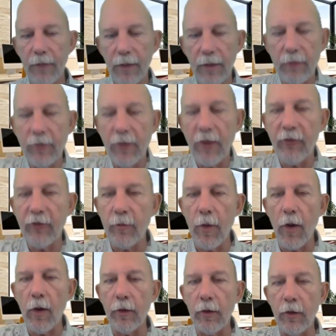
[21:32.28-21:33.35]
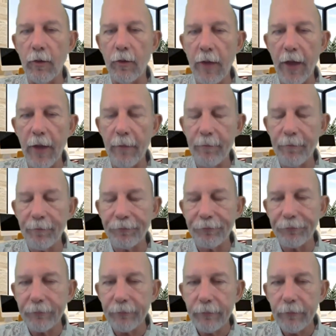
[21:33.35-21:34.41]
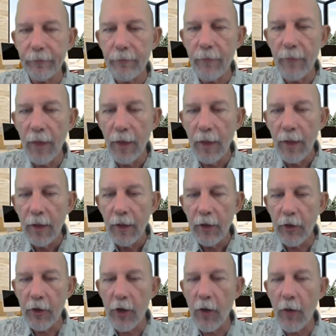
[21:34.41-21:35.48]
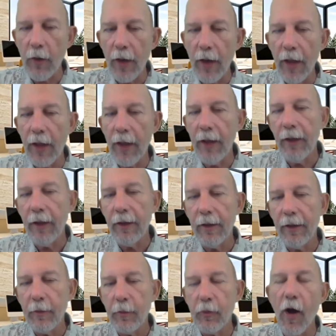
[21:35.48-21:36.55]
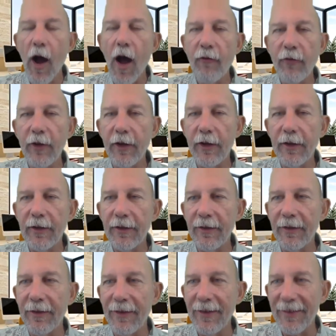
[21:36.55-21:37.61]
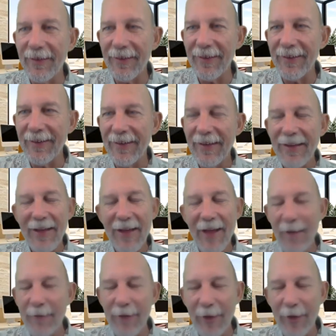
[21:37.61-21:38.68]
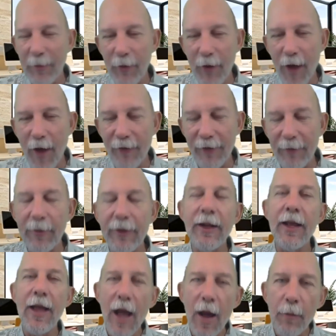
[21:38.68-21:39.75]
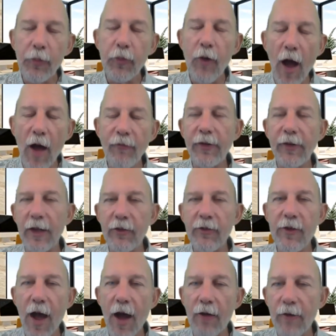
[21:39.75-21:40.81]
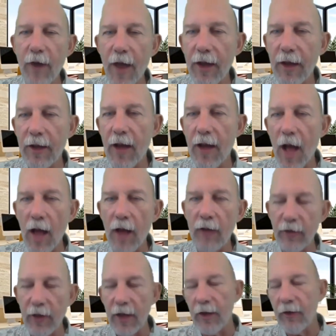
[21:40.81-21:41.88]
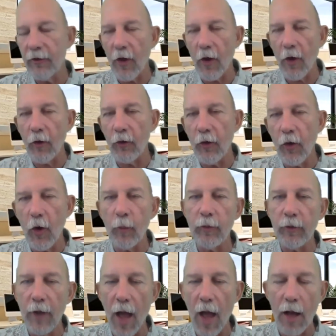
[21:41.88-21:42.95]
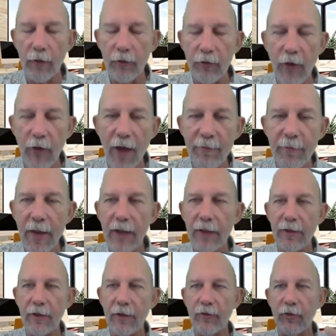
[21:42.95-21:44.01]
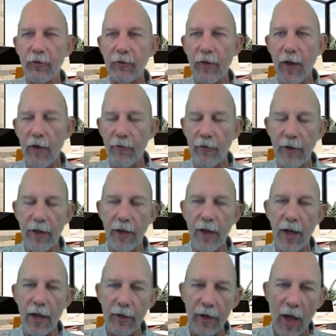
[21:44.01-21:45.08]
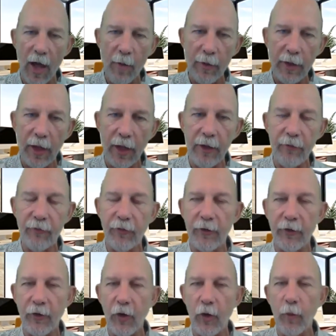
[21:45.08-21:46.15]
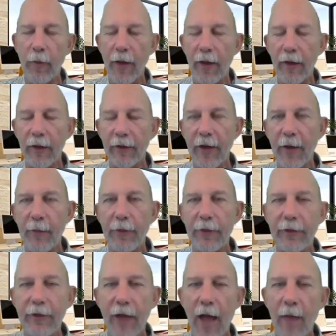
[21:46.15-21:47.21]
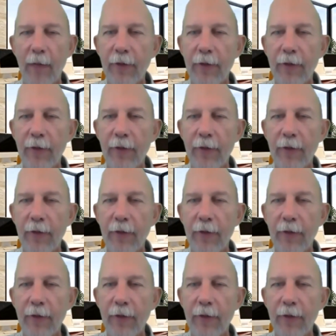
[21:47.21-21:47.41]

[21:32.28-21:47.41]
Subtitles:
testimonial that, you know, a prophet, I'm not a prophet, but a prophet is not recognized in his own hometown. So I've made this discovery. I got nominated for the Nobel a couple of times.